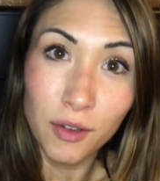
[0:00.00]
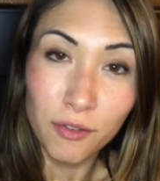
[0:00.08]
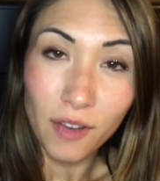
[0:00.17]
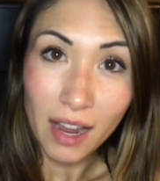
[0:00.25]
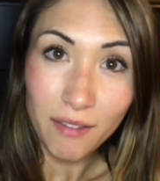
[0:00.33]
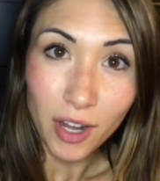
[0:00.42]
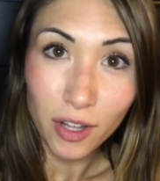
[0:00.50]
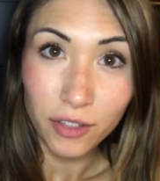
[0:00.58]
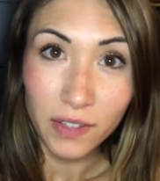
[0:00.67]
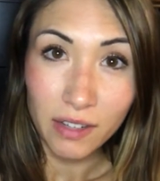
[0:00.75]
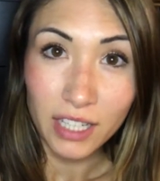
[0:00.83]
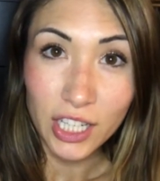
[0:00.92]
$5
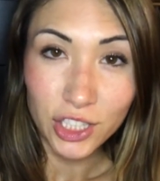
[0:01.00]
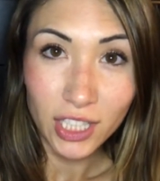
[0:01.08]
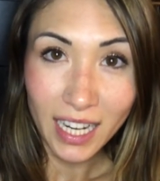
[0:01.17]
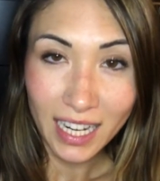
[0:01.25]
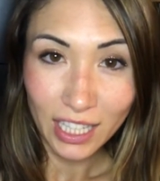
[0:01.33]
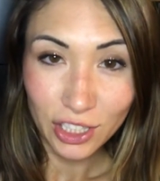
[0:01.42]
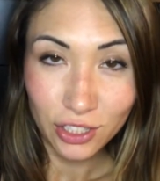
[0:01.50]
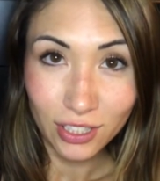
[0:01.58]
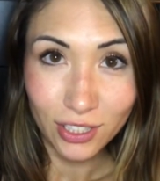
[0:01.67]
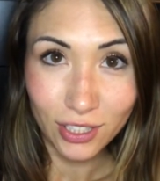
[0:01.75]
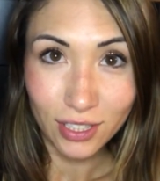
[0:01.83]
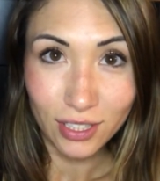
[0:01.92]
foundation. I actually
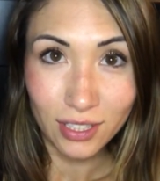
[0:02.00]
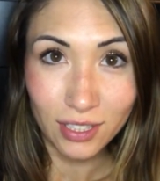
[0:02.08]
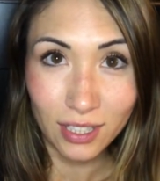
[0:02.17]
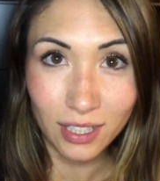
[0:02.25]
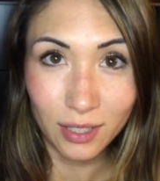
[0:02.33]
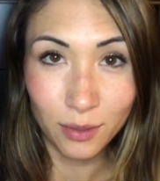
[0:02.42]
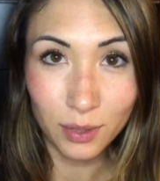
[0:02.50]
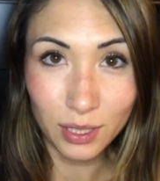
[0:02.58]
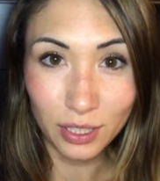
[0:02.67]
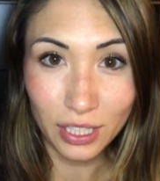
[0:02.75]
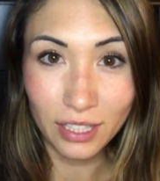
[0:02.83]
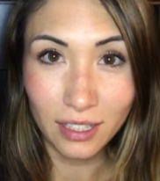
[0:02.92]
just was
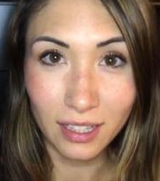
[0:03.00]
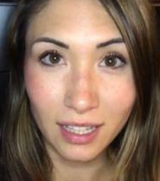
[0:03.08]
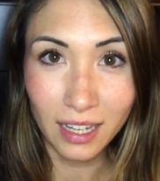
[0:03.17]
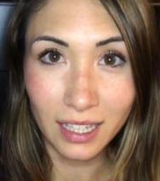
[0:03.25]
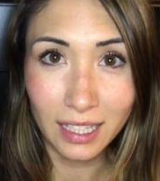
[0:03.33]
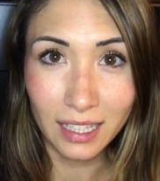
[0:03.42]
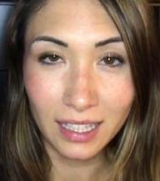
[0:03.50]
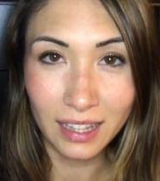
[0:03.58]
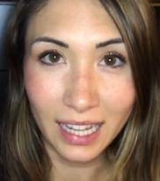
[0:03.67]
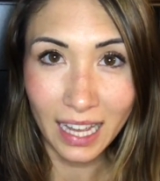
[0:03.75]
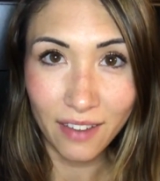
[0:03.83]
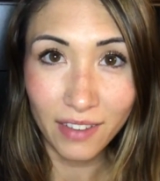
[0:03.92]
looking online and
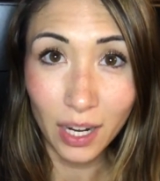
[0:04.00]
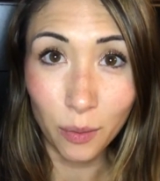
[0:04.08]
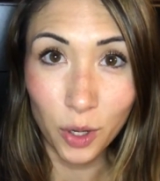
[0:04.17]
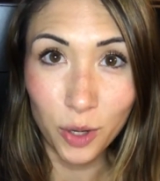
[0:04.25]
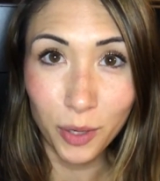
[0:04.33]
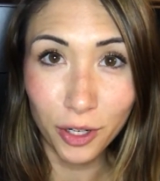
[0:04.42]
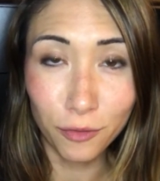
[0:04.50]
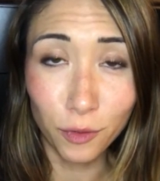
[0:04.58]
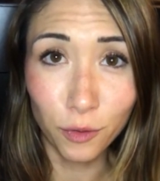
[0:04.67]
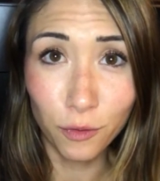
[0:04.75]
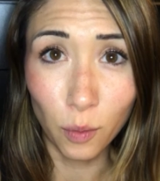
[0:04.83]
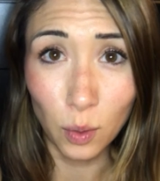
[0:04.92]
they have it at Walmart
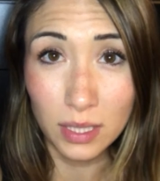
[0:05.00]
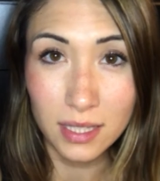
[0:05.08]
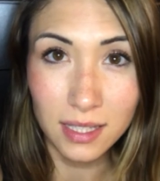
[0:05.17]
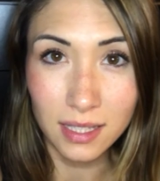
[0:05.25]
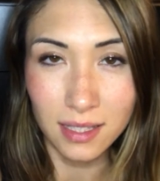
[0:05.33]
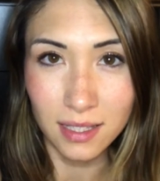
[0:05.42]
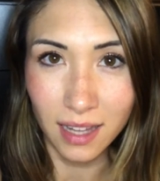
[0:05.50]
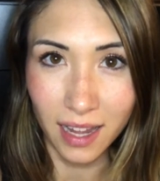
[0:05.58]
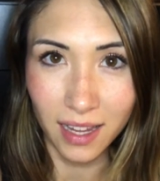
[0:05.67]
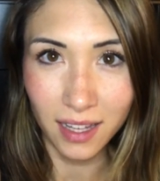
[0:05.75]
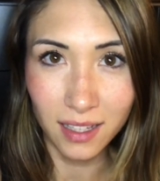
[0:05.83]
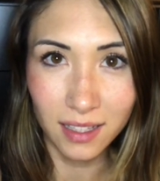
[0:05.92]
for
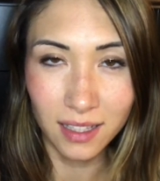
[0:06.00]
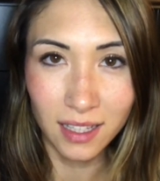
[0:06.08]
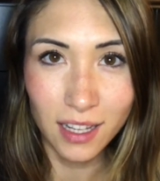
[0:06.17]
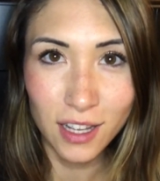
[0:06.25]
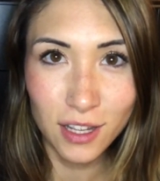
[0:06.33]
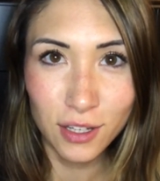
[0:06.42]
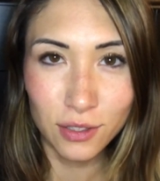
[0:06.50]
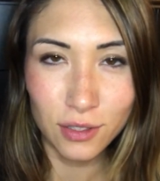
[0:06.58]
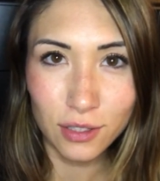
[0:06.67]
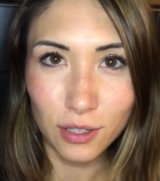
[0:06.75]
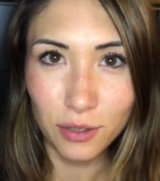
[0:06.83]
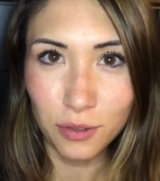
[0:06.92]
$4.68.
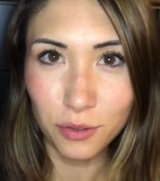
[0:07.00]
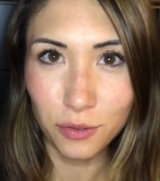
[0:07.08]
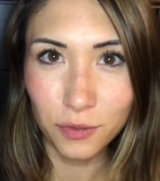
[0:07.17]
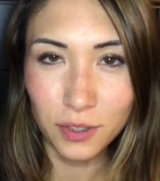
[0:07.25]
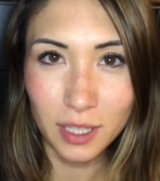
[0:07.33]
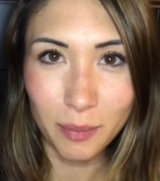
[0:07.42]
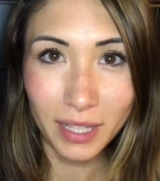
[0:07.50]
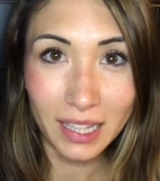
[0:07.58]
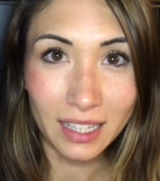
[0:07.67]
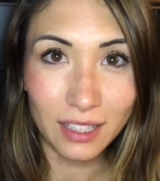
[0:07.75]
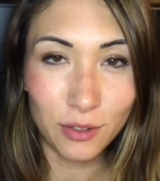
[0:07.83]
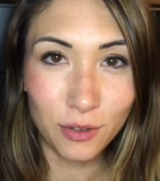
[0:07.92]
So for something
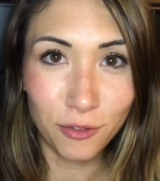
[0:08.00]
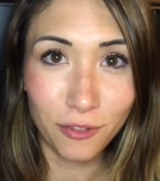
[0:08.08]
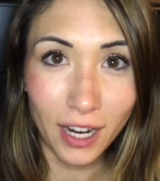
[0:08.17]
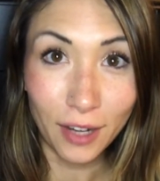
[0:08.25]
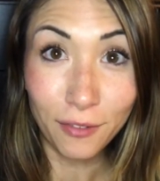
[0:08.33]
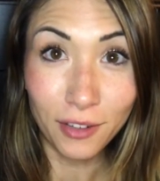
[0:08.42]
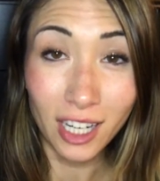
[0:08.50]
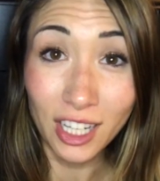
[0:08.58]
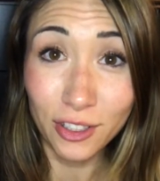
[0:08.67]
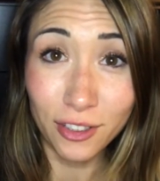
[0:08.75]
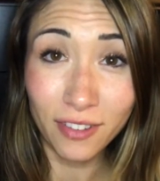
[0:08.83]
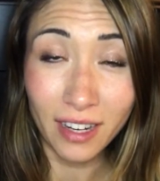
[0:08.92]
that you can find for
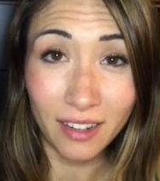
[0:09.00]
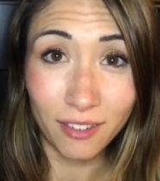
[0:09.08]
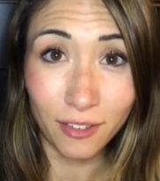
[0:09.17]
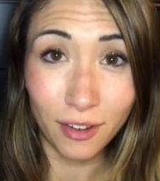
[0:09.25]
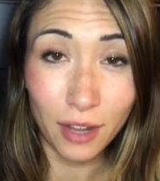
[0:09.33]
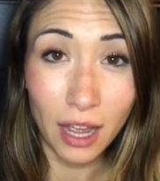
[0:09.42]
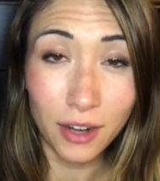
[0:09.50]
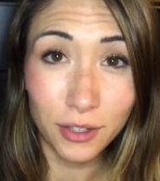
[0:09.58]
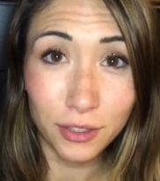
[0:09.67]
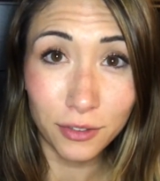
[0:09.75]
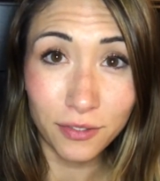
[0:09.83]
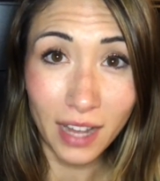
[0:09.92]
under
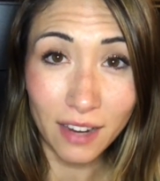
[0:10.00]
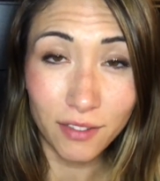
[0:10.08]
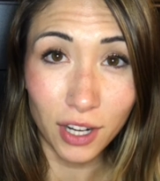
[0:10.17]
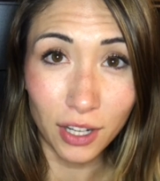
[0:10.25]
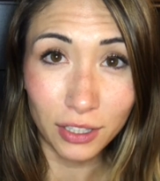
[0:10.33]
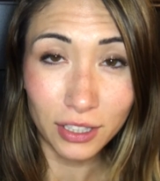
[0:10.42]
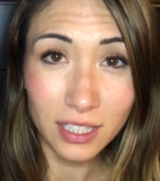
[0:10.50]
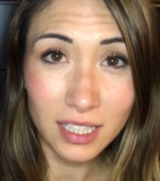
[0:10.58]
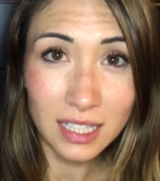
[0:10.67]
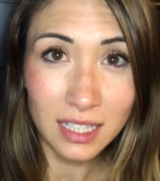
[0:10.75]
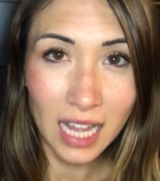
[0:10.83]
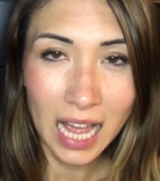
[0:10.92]
$5,
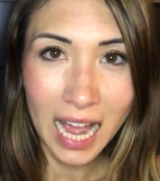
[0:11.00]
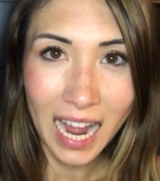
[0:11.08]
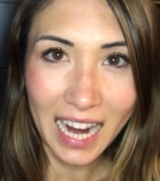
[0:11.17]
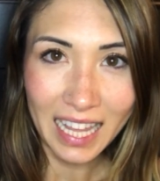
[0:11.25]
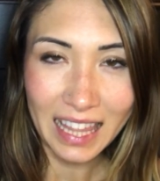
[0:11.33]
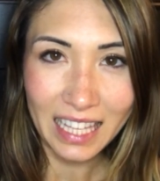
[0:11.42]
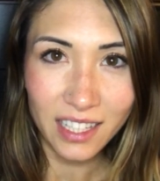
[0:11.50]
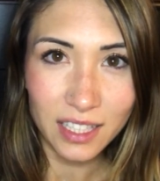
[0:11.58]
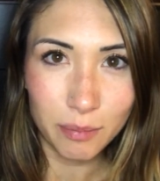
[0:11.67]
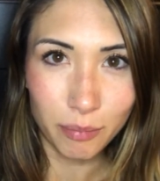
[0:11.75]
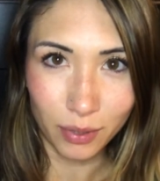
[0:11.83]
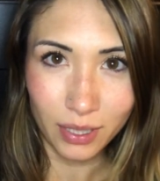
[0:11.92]
I think
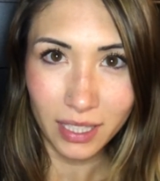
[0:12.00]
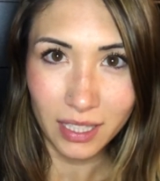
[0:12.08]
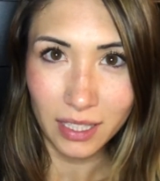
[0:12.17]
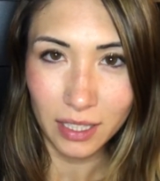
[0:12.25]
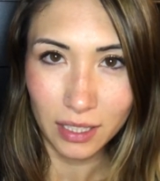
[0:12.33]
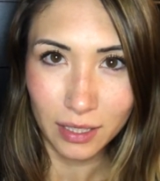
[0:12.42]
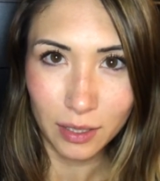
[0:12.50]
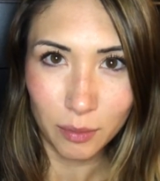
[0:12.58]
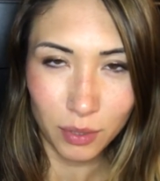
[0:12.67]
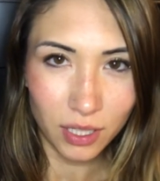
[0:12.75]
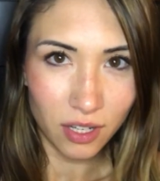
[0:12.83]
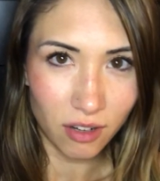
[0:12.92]
it's pretty
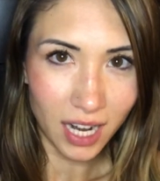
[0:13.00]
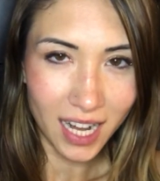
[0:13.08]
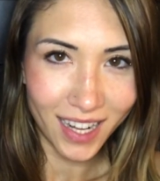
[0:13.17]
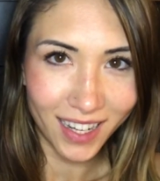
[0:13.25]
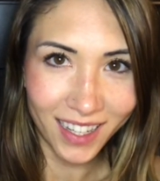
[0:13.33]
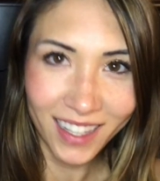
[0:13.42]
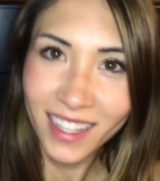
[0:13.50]
great.